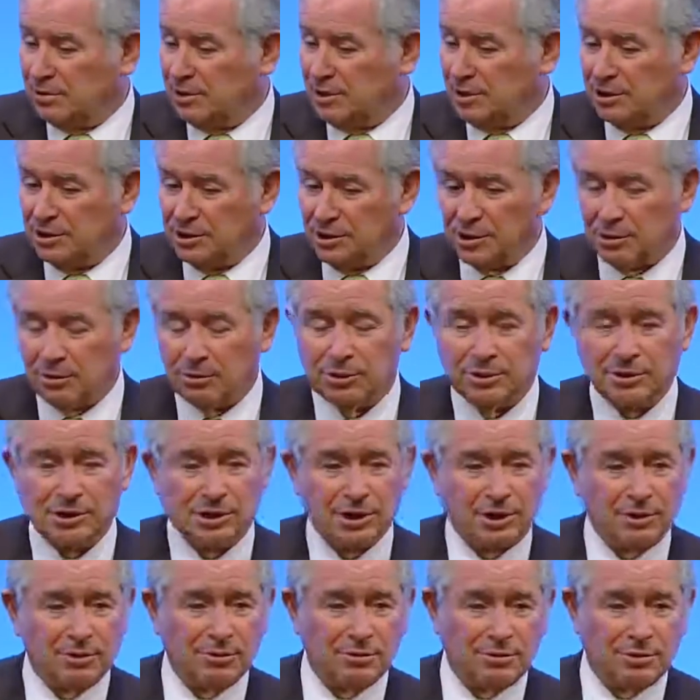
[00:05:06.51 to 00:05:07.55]
"Dean
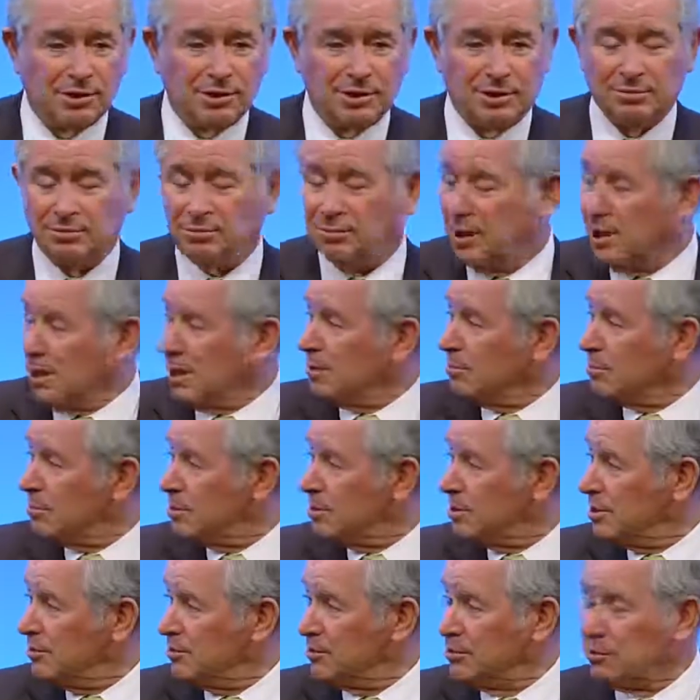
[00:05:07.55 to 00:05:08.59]
so-and-so, my name's
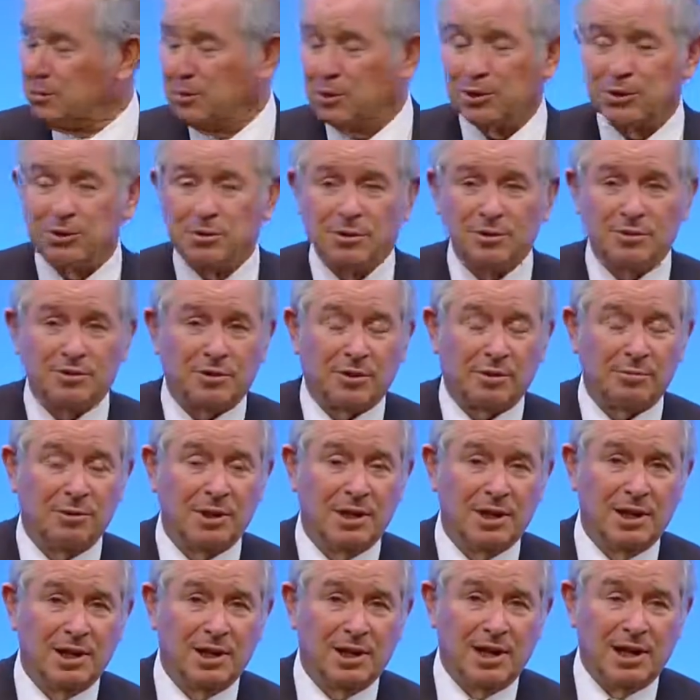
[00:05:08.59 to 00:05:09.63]
Steve Schwarzman from
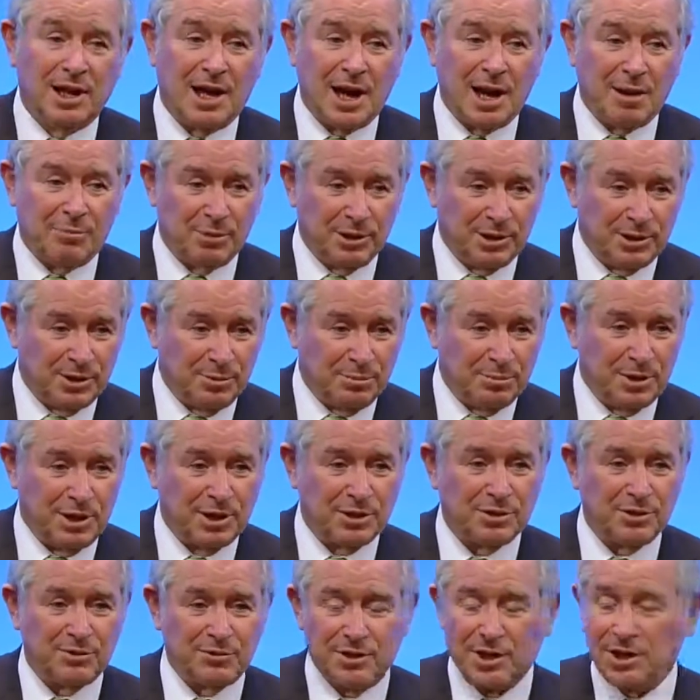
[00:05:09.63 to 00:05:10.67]
Abington,
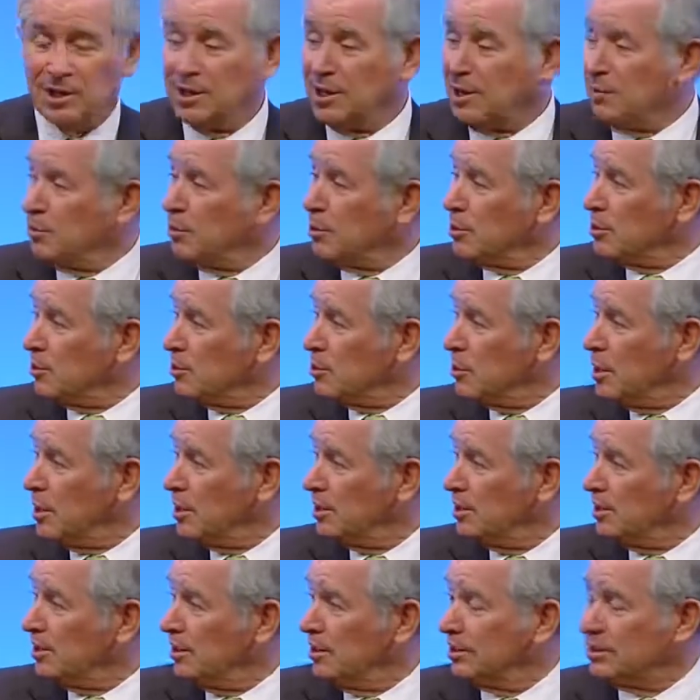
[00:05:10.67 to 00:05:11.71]
Pennsylvania. I'm on the
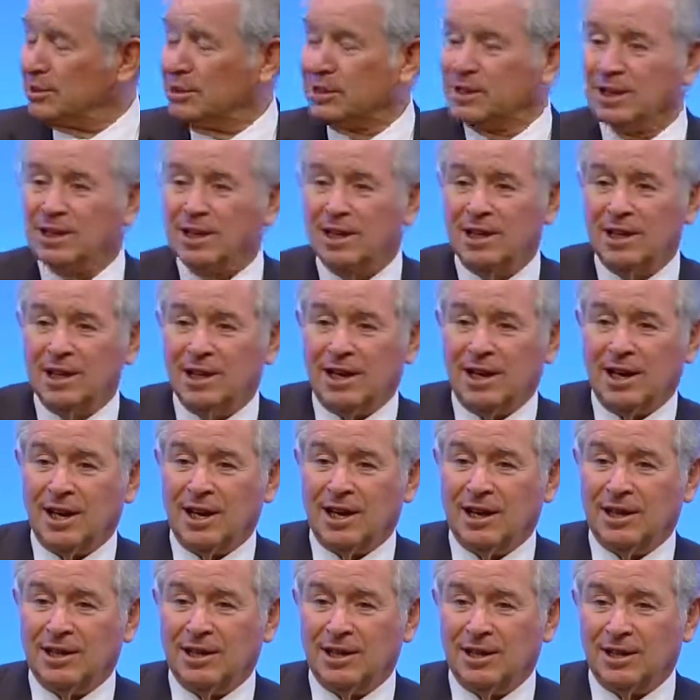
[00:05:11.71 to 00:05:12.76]
wait list,
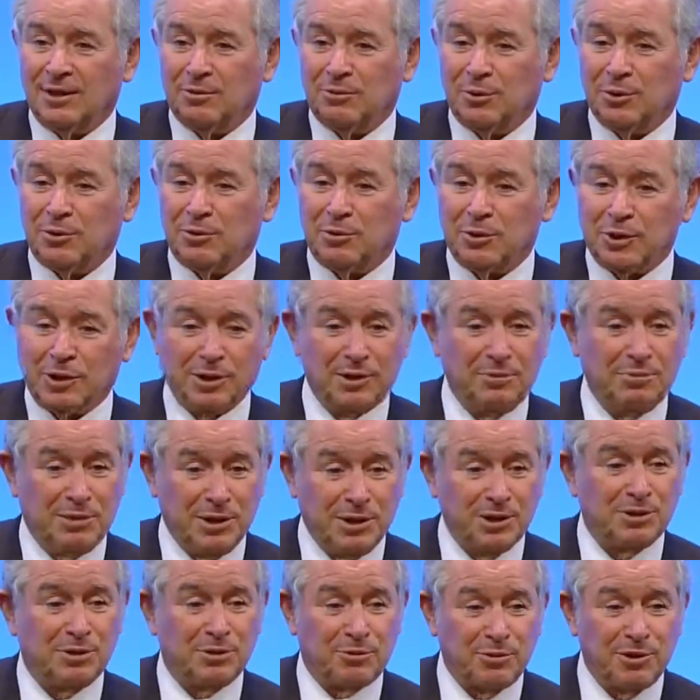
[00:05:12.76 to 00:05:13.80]
and it would really
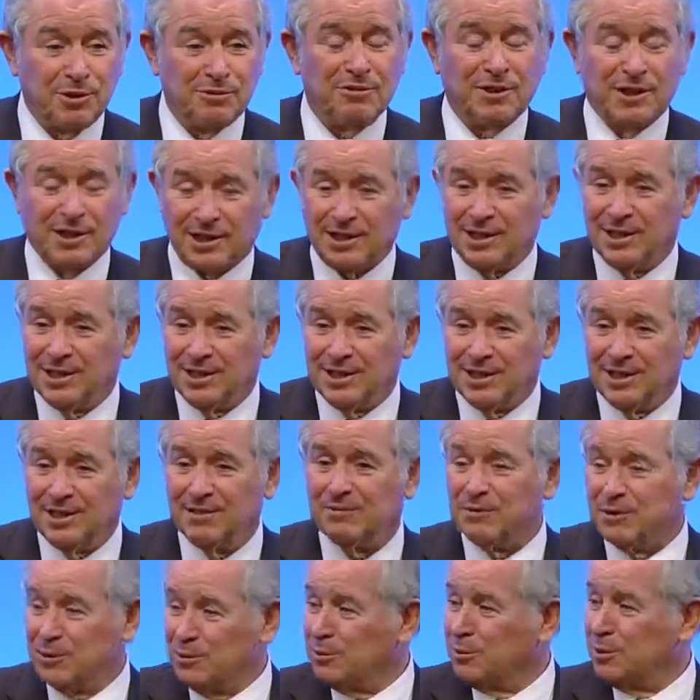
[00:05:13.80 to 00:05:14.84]
be terrific
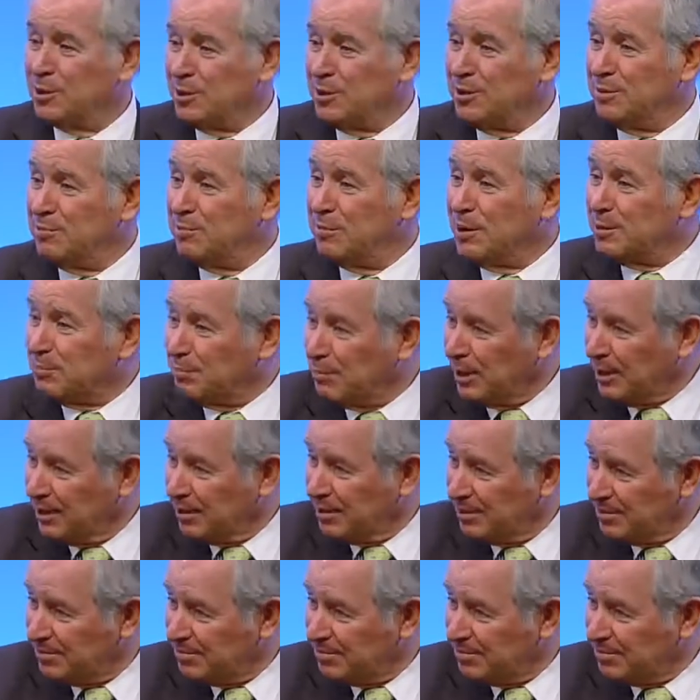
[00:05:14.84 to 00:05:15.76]
if you would admit me.